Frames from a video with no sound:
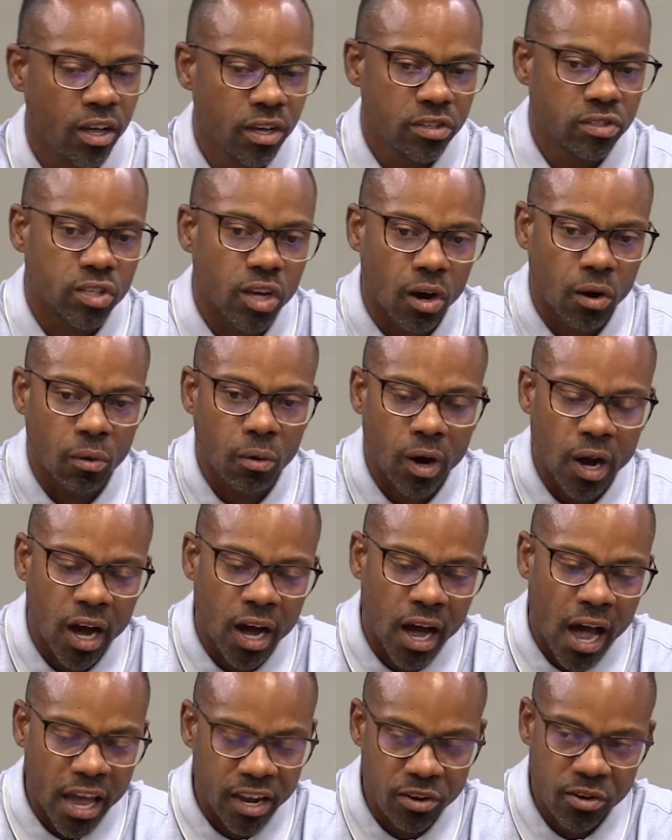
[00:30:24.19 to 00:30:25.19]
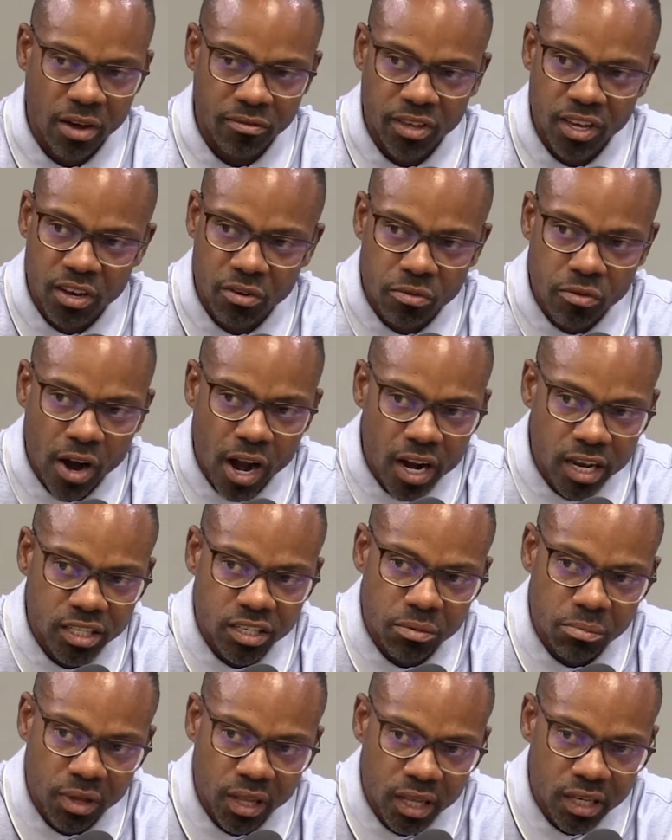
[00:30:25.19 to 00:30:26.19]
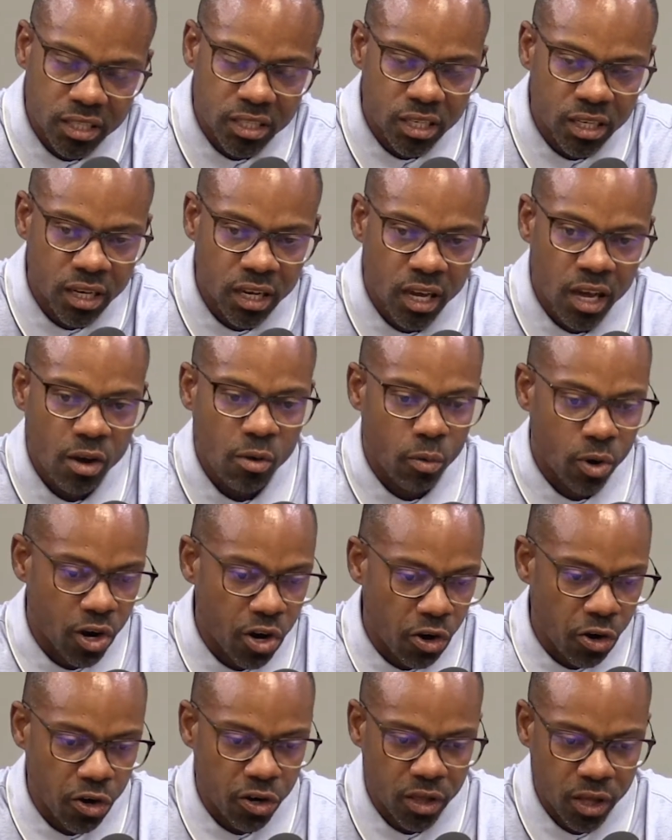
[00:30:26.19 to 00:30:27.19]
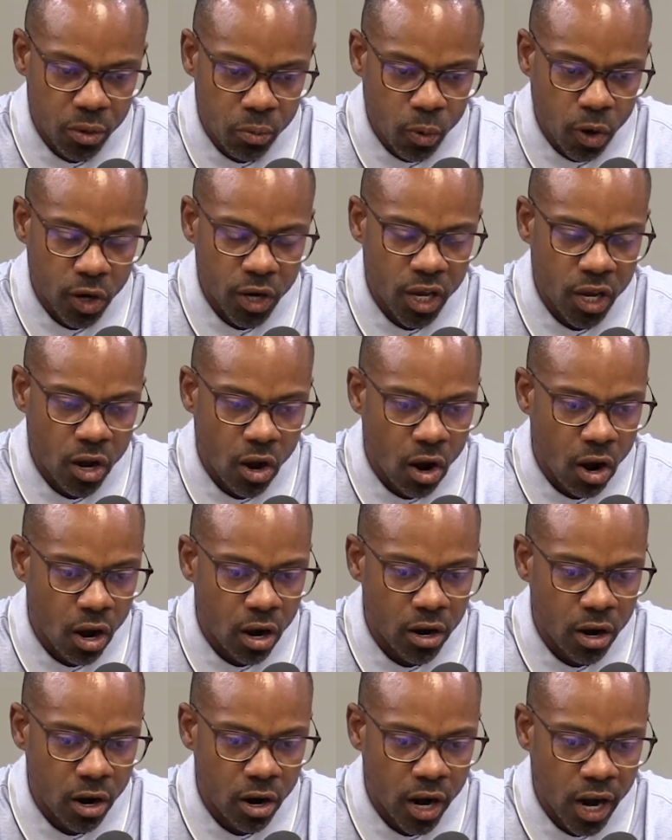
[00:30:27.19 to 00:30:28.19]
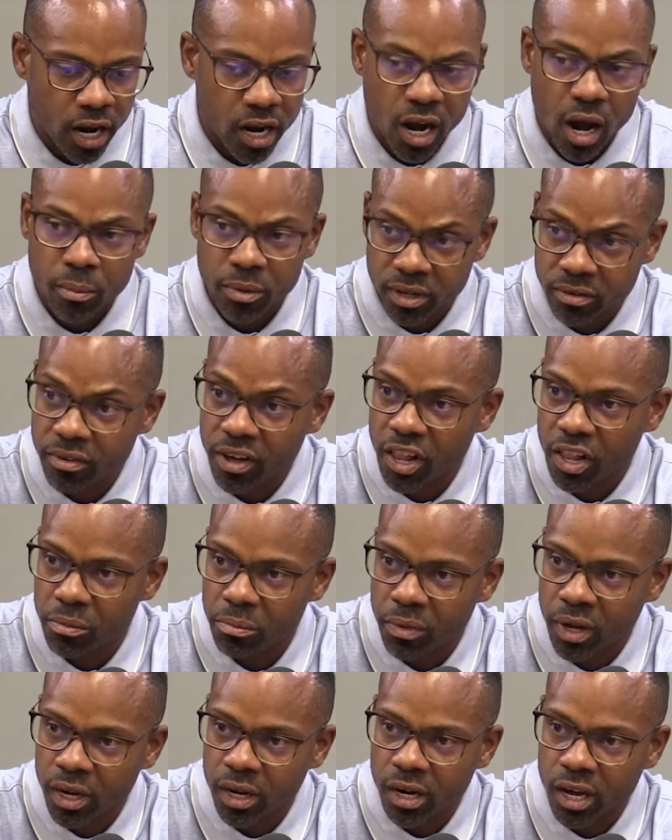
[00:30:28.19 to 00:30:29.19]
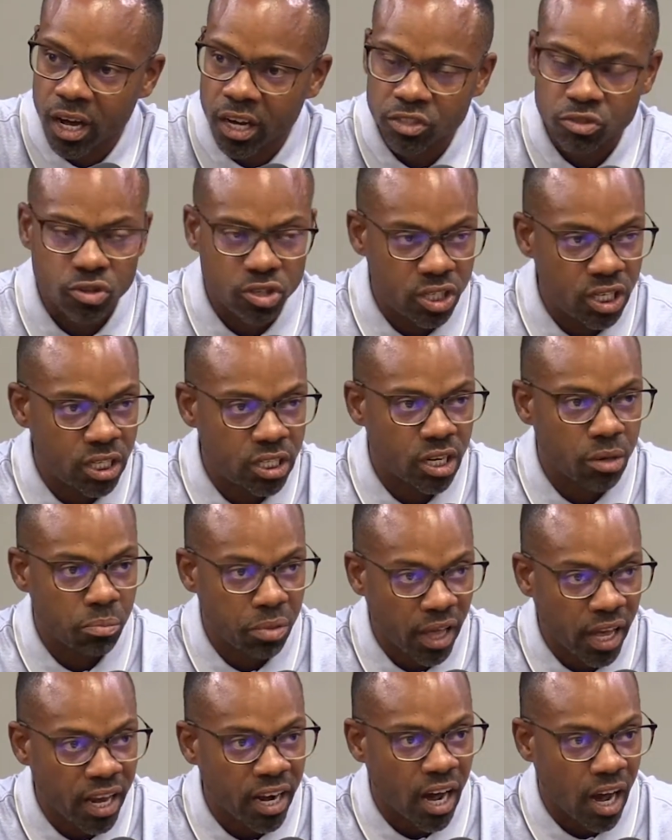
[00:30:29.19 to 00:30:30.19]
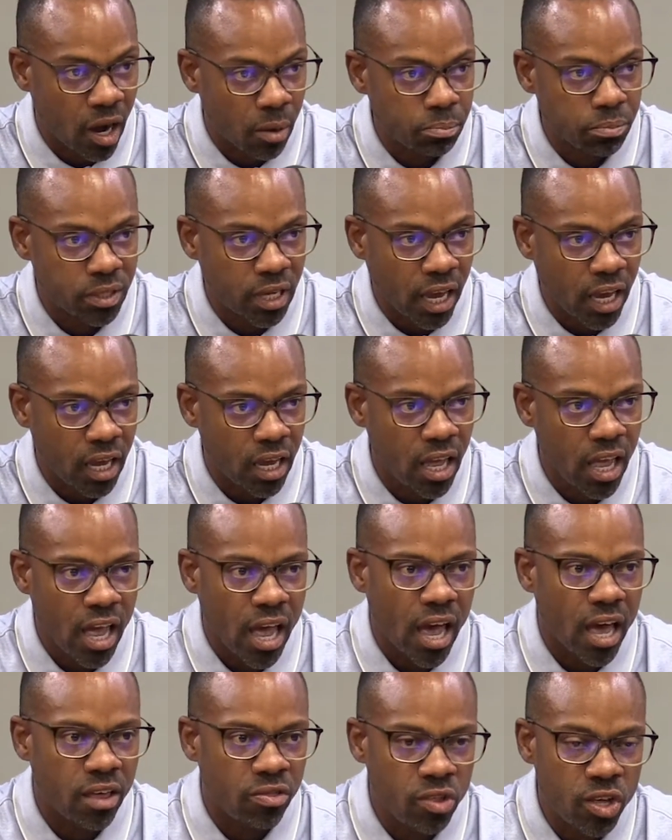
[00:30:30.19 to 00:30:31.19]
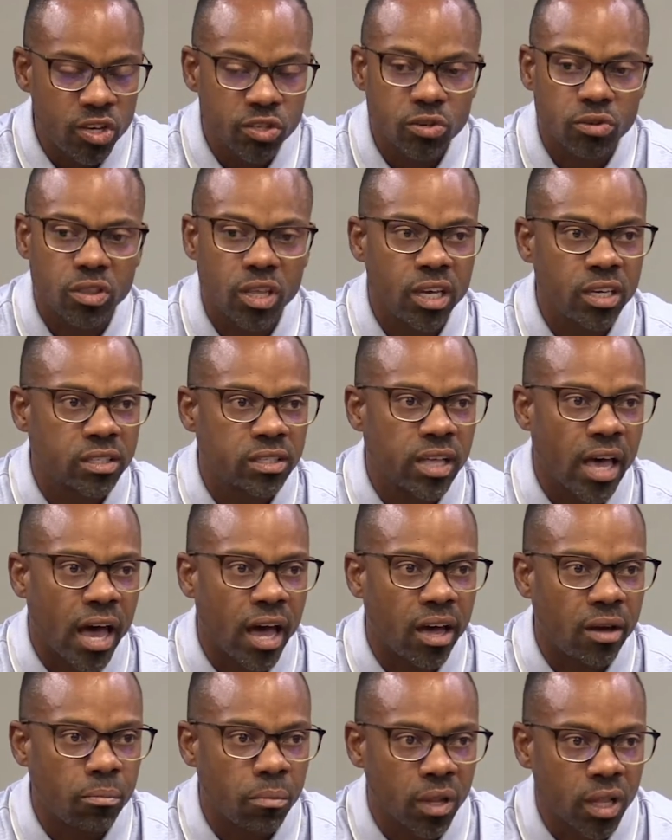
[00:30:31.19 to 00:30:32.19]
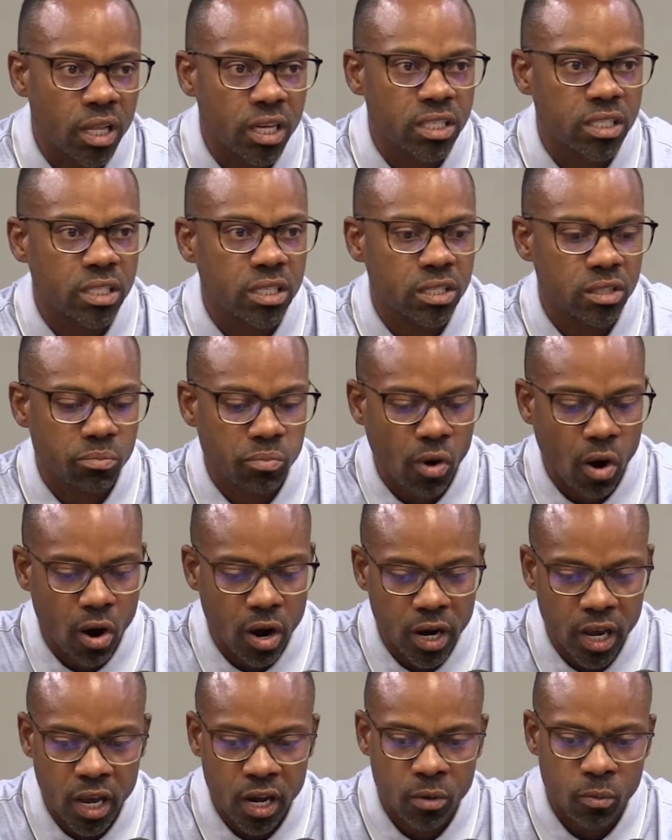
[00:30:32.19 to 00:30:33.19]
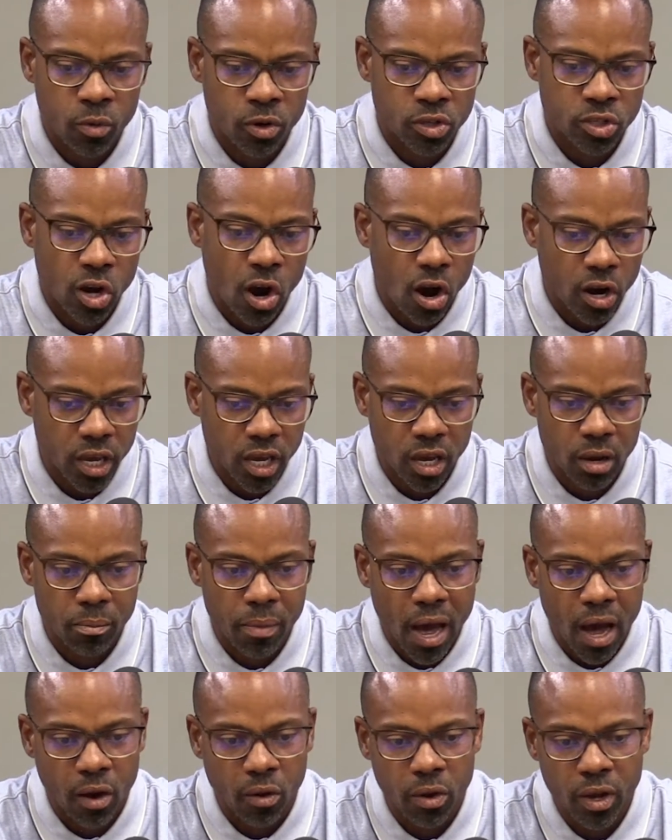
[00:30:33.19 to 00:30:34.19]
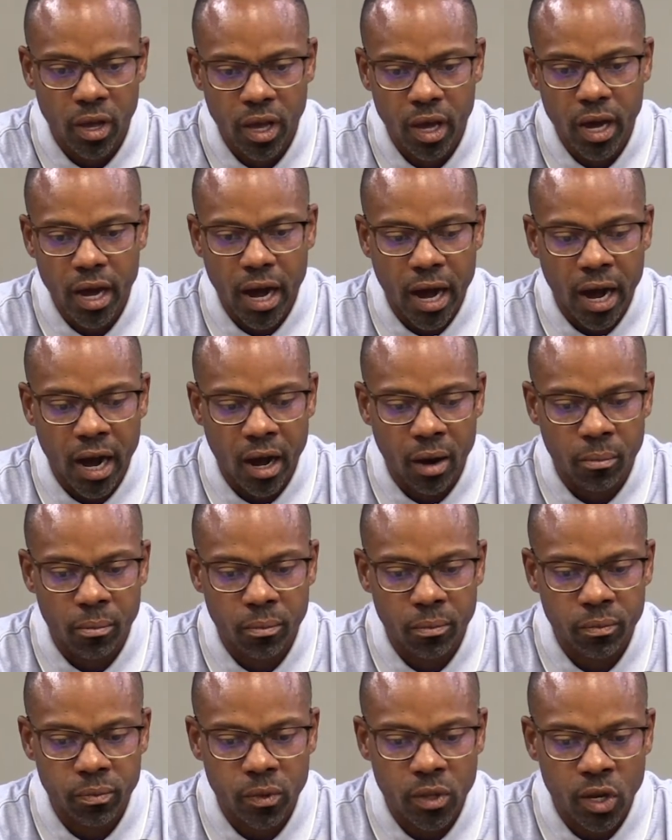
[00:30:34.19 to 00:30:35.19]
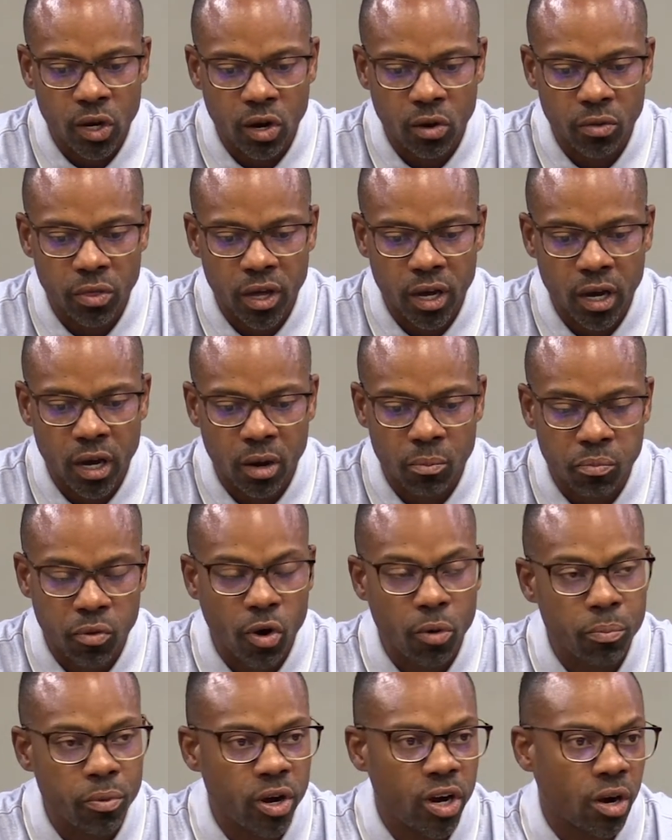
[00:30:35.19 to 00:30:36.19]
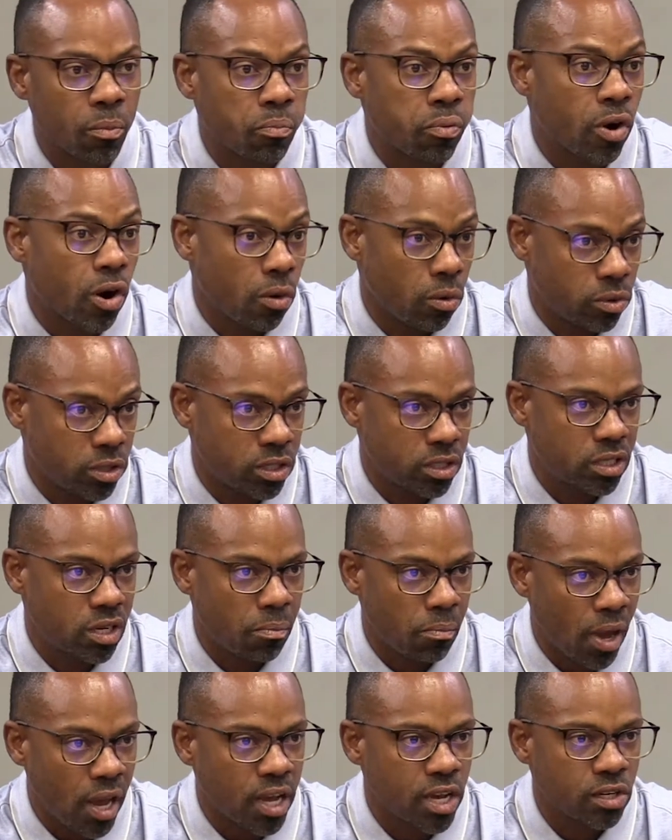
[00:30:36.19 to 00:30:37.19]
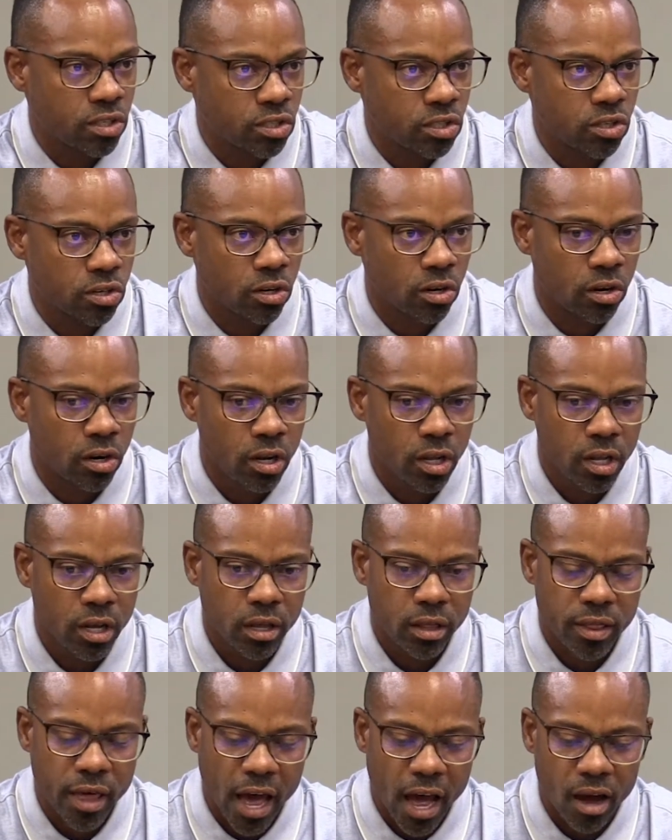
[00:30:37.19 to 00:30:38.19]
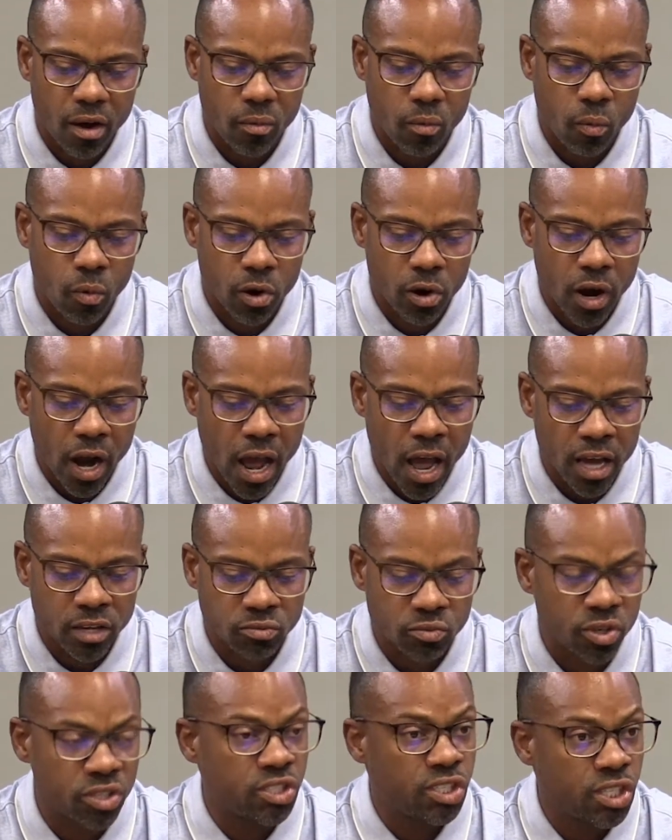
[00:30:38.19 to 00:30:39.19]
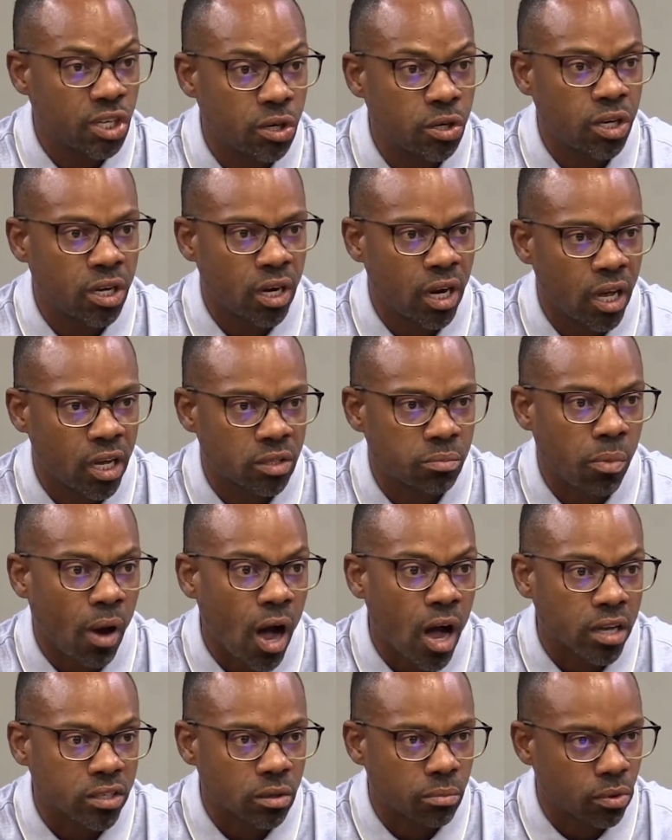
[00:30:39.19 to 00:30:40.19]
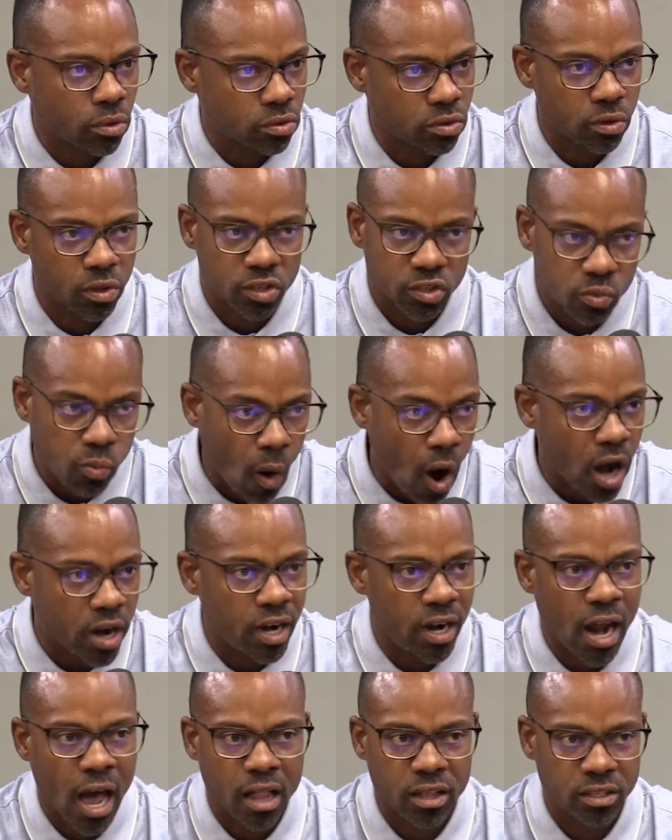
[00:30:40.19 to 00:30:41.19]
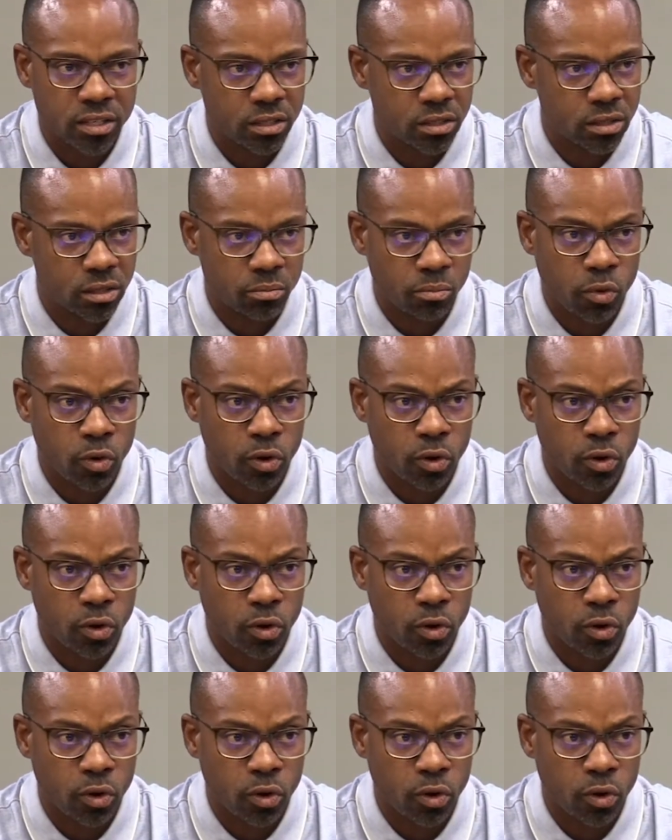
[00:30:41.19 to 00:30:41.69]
So uh, I do have to give credit to Melissa. We're currently working on our economic development uh, strategic plan update, and these are things that Melissa has brought in, and we're talking about um, you know, the appropriate approach to making sure that we're as resilient as possible. So the SWOT analysis is